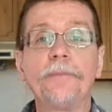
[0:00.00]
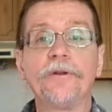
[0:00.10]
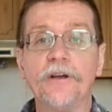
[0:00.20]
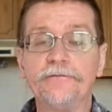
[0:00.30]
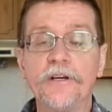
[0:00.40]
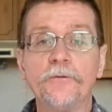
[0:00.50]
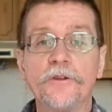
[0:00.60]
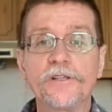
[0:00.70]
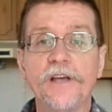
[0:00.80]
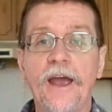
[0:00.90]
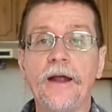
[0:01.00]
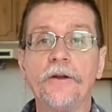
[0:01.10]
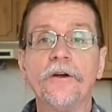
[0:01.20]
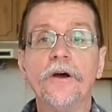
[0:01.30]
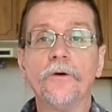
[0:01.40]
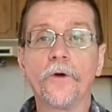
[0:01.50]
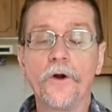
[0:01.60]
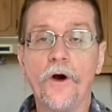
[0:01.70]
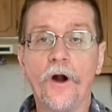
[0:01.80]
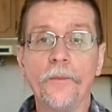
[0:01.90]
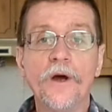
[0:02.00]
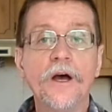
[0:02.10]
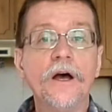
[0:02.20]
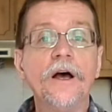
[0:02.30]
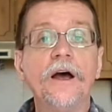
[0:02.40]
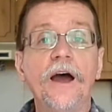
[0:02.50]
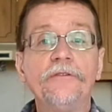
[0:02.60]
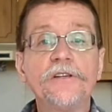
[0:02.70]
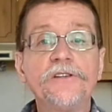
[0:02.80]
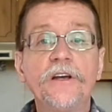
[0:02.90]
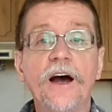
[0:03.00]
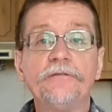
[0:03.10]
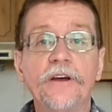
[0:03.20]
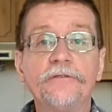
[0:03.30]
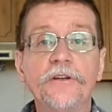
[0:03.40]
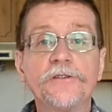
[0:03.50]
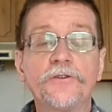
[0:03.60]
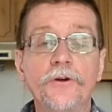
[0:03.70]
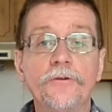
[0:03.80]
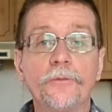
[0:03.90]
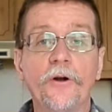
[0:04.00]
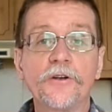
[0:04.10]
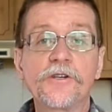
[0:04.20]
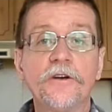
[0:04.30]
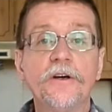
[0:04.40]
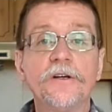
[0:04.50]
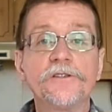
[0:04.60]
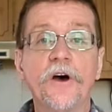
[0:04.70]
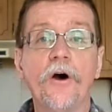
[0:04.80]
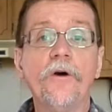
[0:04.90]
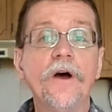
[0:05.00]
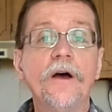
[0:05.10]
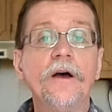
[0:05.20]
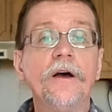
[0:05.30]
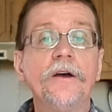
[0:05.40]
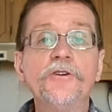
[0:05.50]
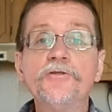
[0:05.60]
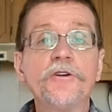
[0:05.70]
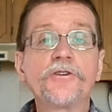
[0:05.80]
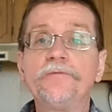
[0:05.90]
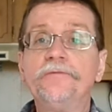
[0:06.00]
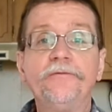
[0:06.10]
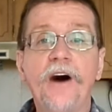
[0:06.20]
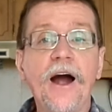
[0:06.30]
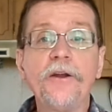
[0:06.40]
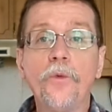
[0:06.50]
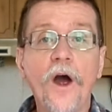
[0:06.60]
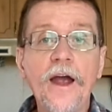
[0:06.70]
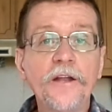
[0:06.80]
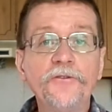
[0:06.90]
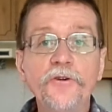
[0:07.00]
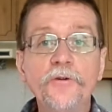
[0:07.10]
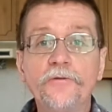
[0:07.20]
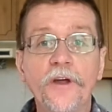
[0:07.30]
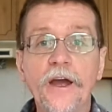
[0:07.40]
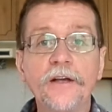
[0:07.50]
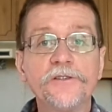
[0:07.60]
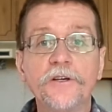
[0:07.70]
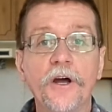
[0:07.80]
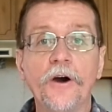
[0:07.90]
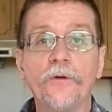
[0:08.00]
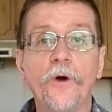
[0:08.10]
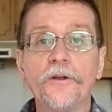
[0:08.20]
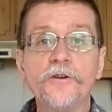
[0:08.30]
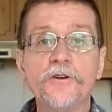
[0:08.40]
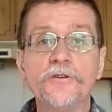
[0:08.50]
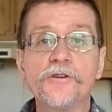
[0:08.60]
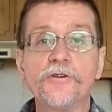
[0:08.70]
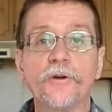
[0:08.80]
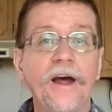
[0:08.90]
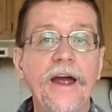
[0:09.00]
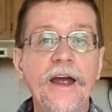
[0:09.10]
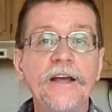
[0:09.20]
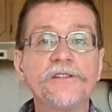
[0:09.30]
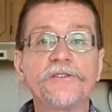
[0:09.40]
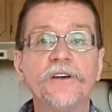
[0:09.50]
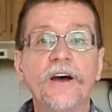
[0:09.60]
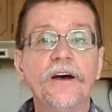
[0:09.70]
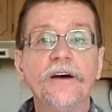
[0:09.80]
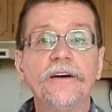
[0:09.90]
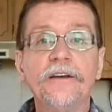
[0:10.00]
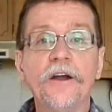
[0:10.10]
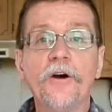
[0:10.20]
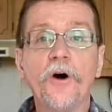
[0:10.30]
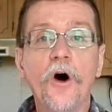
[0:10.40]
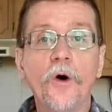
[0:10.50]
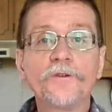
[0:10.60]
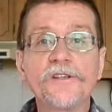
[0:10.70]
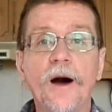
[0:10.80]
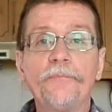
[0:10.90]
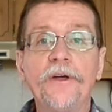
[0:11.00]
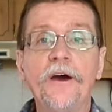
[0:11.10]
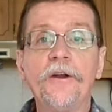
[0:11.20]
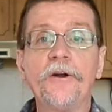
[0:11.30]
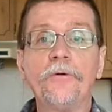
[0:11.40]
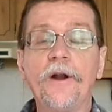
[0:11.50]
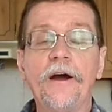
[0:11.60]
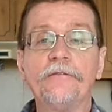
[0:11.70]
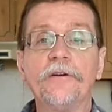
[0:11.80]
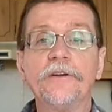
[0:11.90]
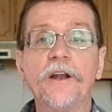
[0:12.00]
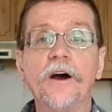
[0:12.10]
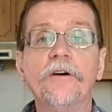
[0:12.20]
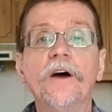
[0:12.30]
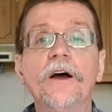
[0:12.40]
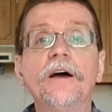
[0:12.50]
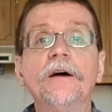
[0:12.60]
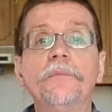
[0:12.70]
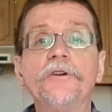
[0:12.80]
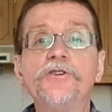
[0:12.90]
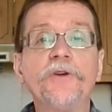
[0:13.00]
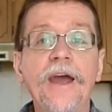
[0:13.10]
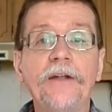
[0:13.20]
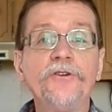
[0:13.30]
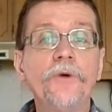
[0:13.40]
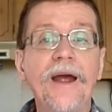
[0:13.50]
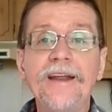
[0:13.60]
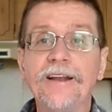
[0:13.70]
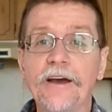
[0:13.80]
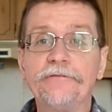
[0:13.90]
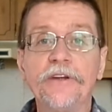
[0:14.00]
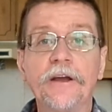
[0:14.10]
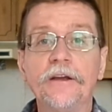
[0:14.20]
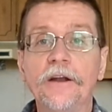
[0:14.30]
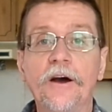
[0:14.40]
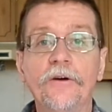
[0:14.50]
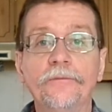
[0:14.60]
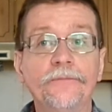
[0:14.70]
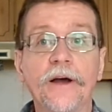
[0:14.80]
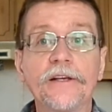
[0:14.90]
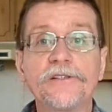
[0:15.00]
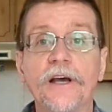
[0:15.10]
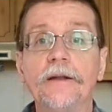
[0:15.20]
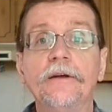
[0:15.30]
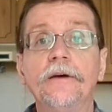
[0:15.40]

of lifting with this hand or arm. Heaviest thing I've lifted is a toothbrush. So you just find a way to do things, you know, whether you're using your legs, you know, to hold something or whatever, you know. But you can't do any lifting, you know, like I said,